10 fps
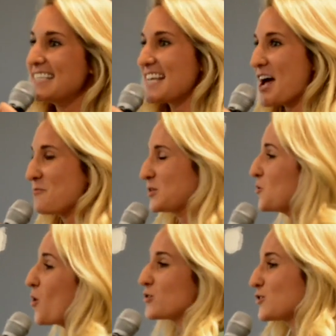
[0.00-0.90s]
is
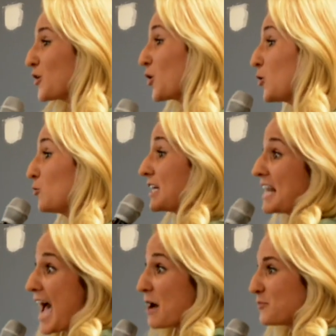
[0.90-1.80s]
um, to also
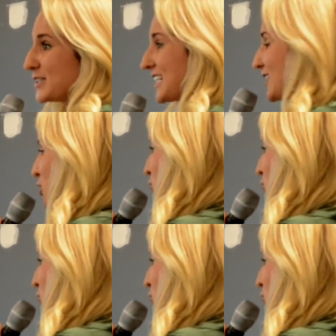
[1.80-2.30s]
include an app that